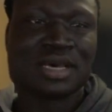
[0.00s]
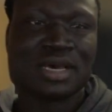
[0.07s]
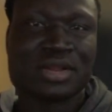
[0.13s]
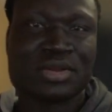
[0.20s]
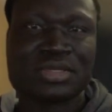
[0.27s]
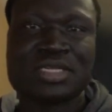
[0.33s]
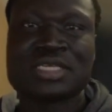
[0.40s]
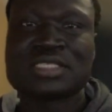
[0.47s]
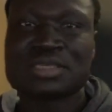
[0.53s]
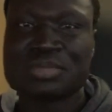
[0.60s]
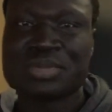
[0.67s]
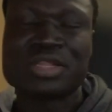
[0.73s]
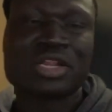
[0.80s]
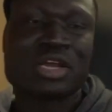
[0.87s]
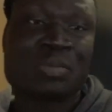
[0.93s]
not just
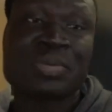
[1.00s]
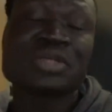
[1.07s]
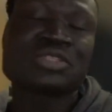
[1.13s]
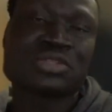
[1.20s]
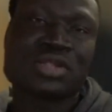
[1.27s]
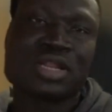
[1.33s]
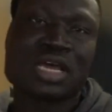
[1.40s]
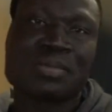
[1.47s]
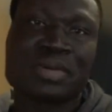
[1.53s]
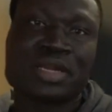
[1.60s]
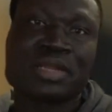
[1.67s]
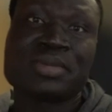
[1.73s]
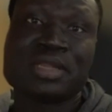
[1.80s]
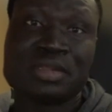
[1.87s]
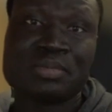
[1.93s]
even in our personal life, but
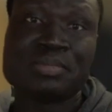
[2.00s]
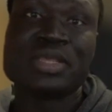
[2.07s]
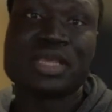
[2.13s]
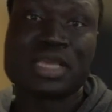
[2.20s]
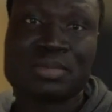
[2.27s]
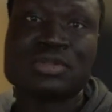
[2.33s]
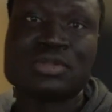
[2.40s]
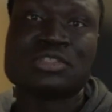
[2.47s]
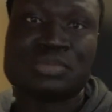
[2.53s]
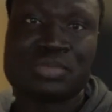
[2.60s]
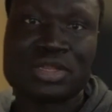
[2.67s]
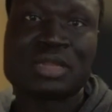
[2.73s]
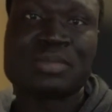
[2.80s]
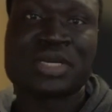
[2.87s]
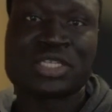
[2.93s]
even in being able to
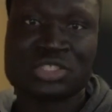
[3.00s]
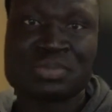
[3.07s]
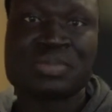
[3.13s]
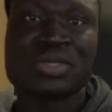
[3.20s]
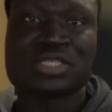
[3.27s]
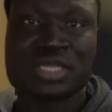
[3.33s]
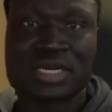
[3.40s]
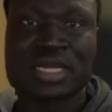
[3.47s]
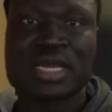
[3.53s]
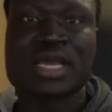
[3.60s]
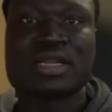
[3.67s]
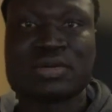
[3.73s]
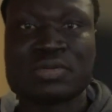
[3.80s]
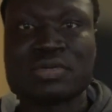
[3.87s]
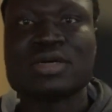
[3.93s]
build a much better and
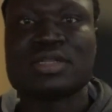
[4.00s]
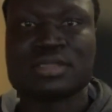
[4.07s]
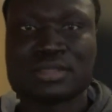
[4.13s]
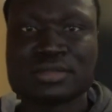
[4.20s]
kinder world.